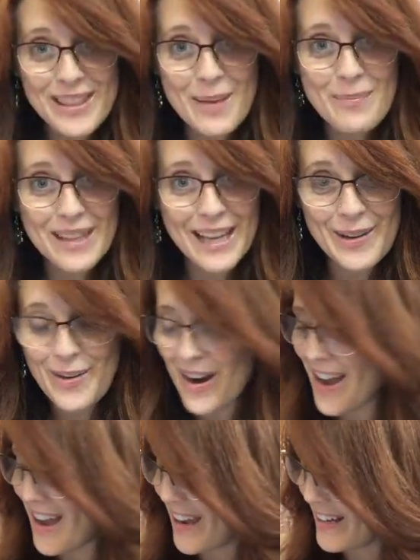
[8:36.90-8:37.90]
with them later
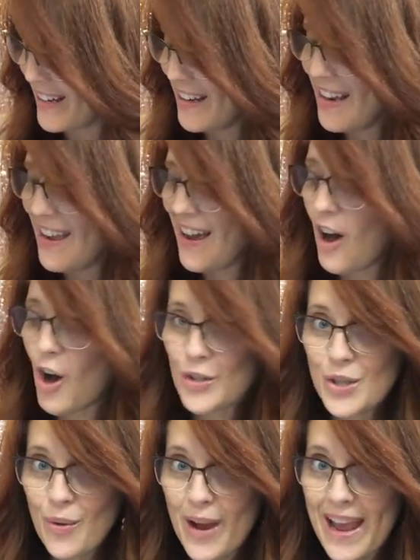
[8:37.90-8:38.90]
on.
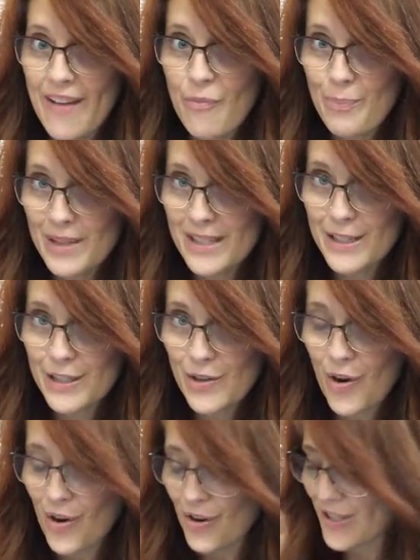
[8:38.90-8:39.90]
Also, I have business
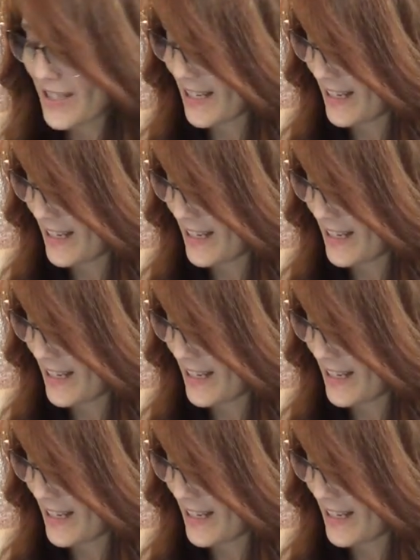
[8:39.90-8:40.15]
cards